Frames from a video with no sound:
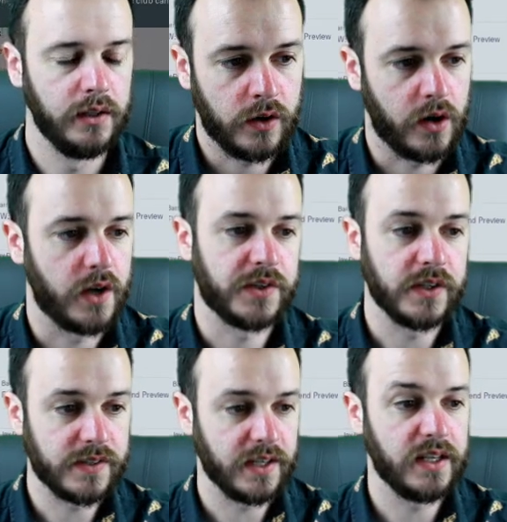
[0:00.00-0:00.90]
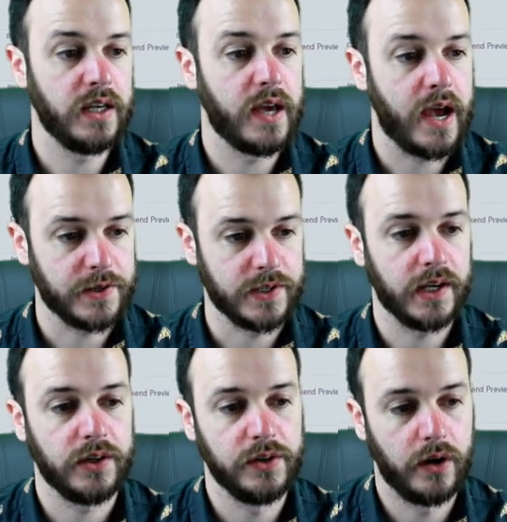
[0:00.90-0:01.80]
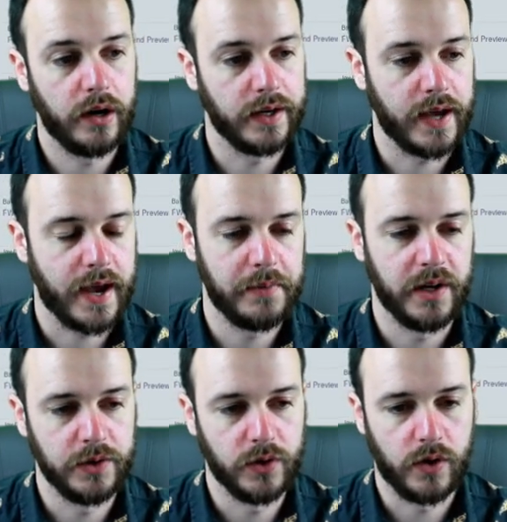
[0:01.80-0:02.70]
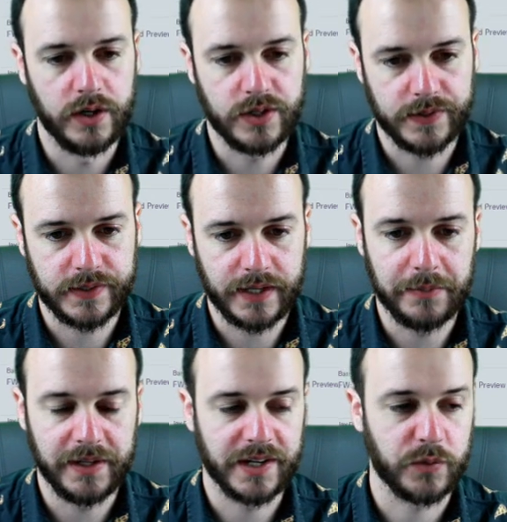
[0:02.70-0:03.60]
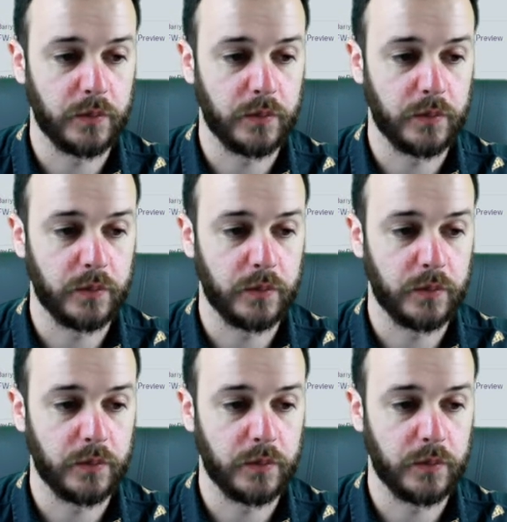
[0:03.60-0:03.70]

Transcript: Alright, so you can see here, #United, Hammer, Norwich, CBS.